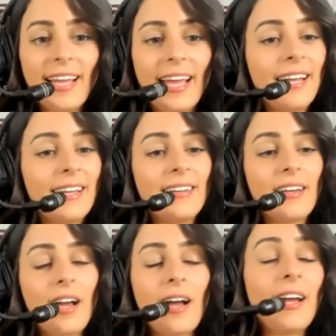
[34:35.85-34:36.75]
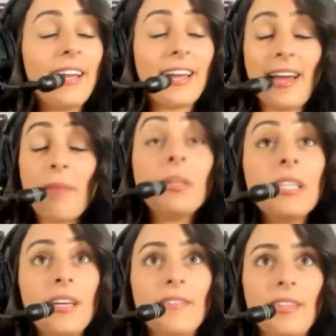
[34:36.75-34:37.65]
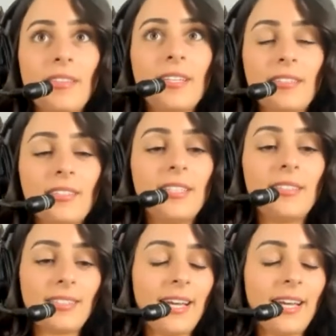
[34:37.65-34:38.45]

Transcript: and again, I believe that these things